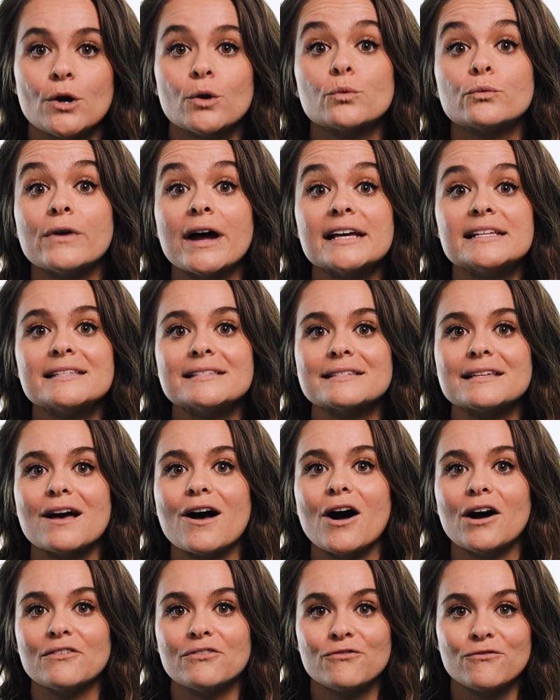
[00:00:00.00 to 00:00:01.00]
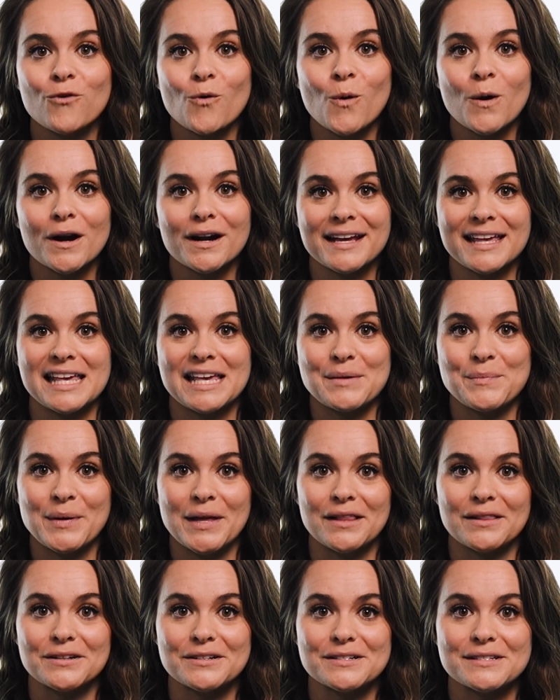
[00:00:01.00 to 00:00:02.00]
rests on four key
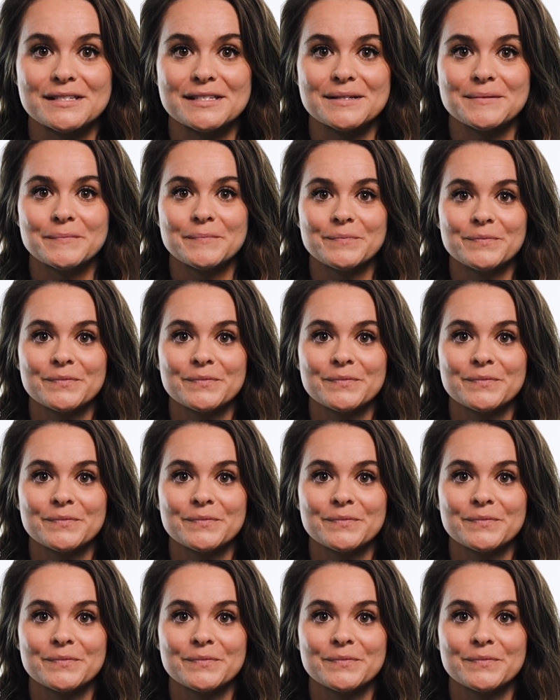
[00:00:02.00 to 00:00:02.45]
pillars.